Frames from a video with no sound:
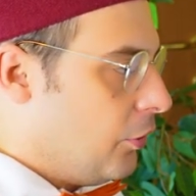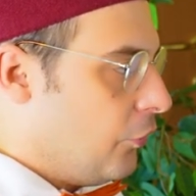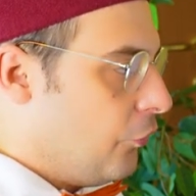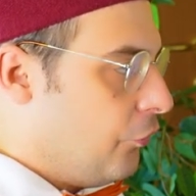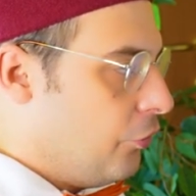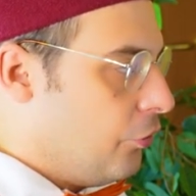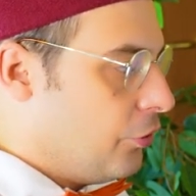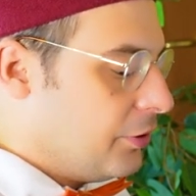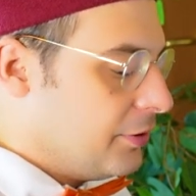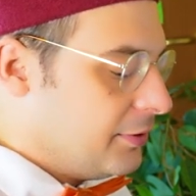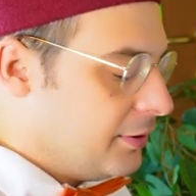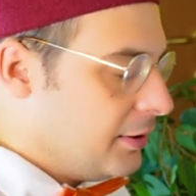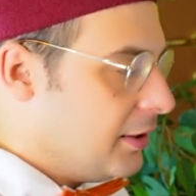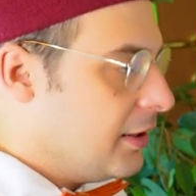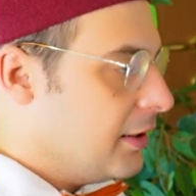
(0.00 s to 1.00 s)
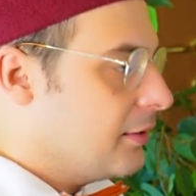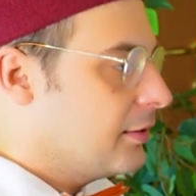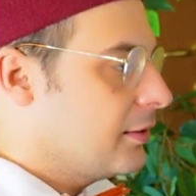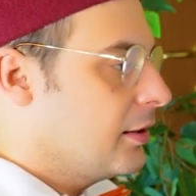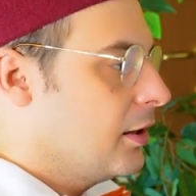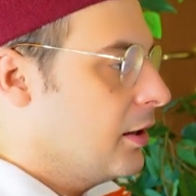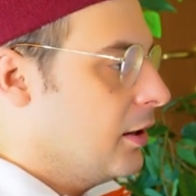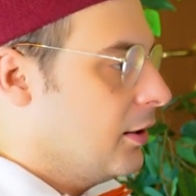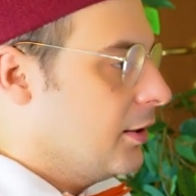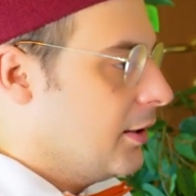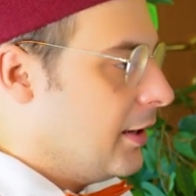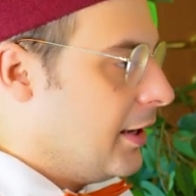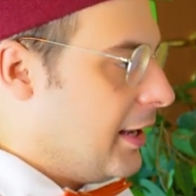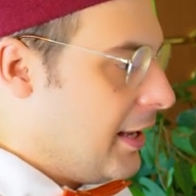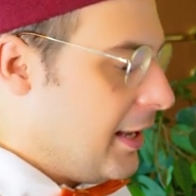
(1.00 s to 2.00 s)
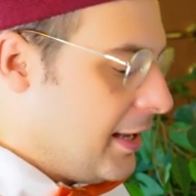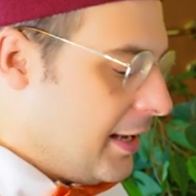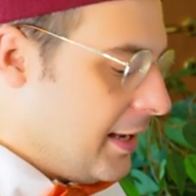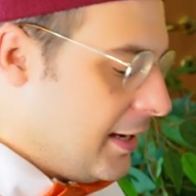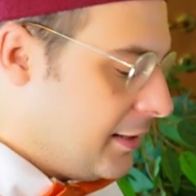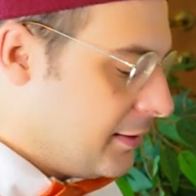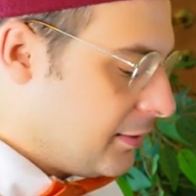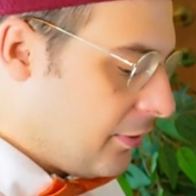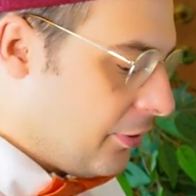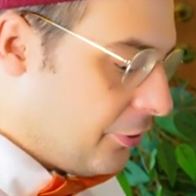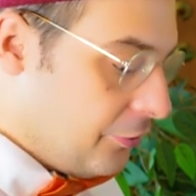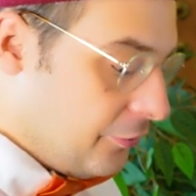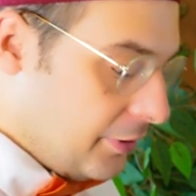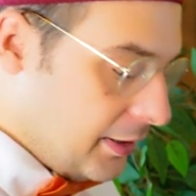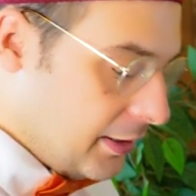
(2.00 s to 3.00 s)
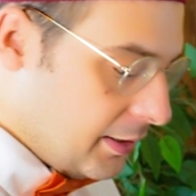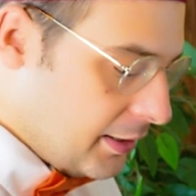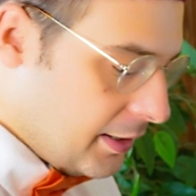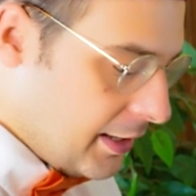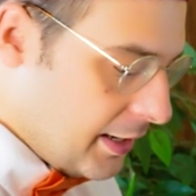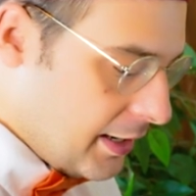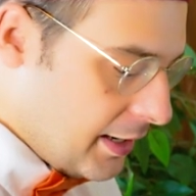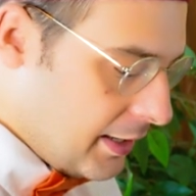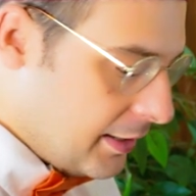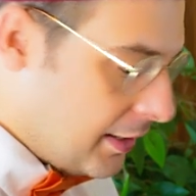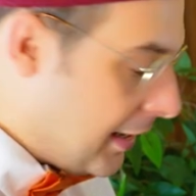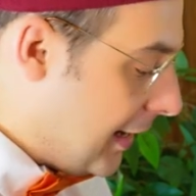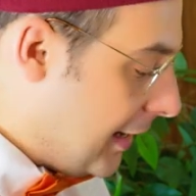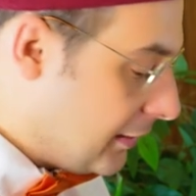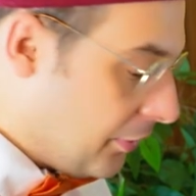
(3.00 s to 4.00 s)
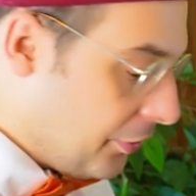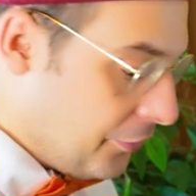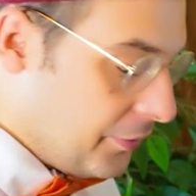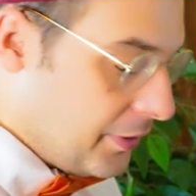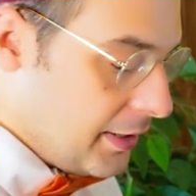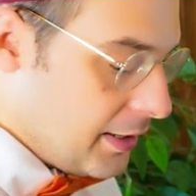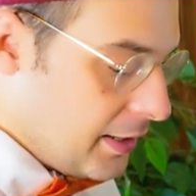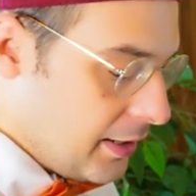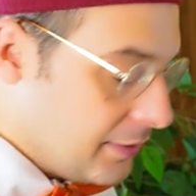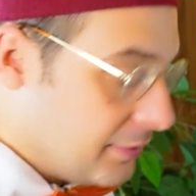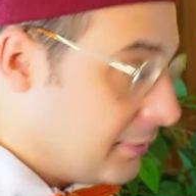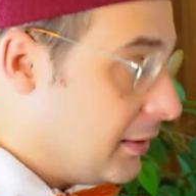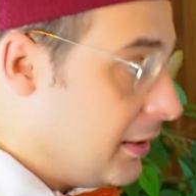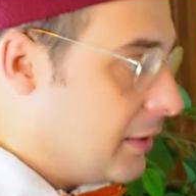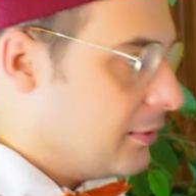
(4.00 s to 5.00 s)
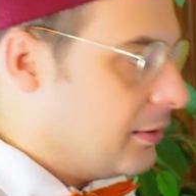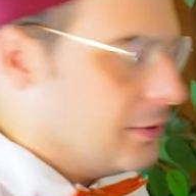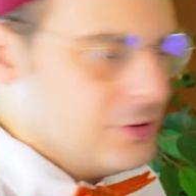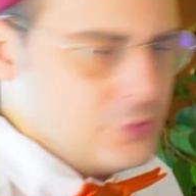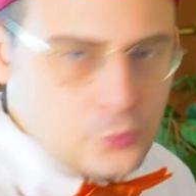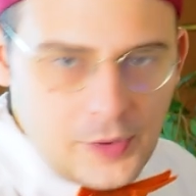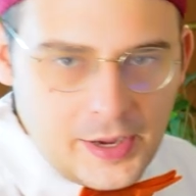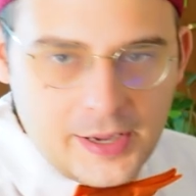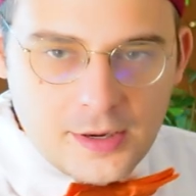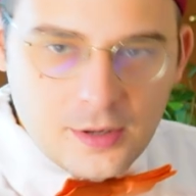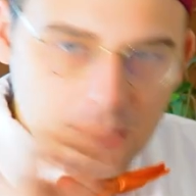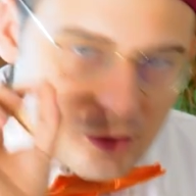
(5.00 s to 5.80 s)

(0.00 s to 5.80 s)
4, 6, 8, 3, 8, 3, 6, this way.